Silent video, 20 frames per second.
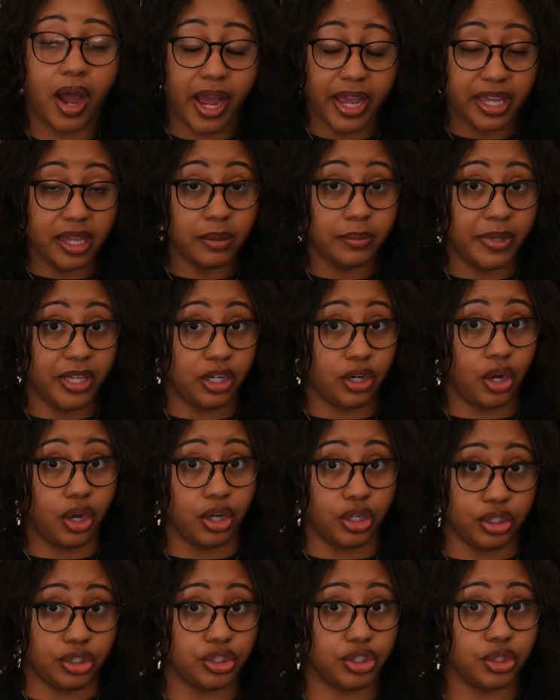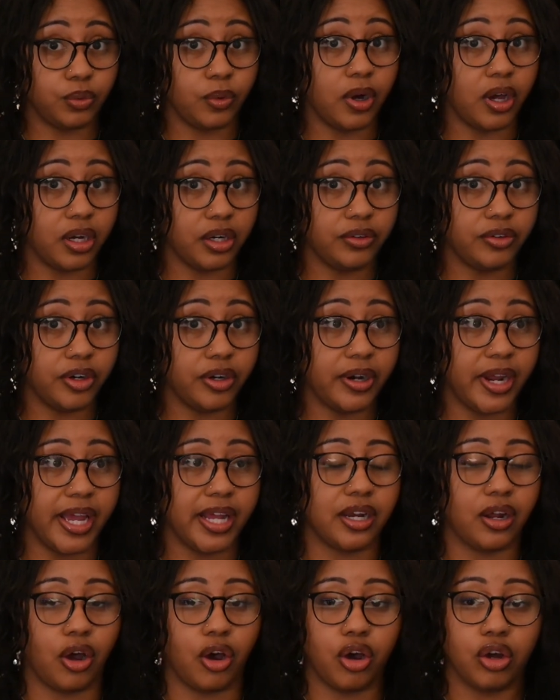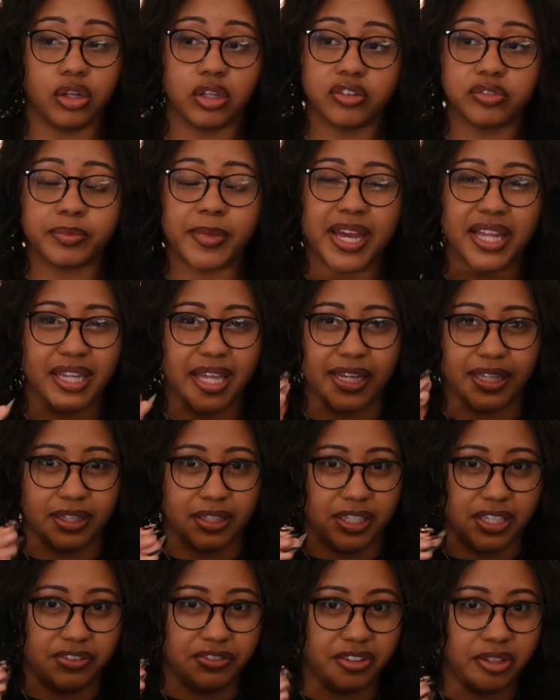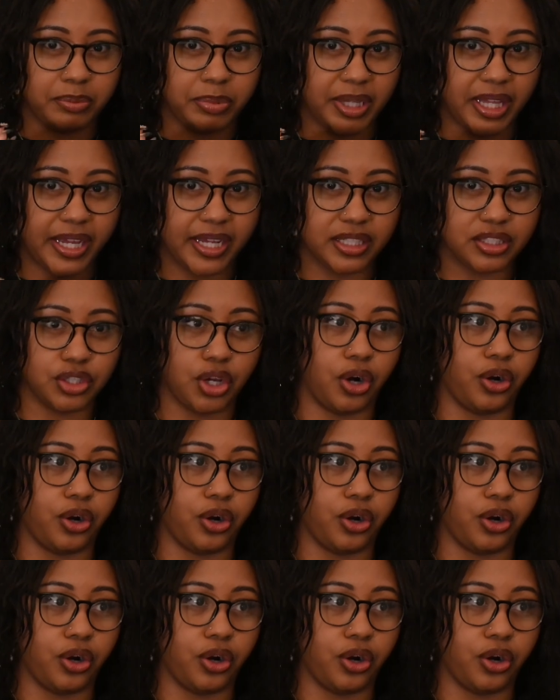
I am an underwaterer and all of my like leafy plants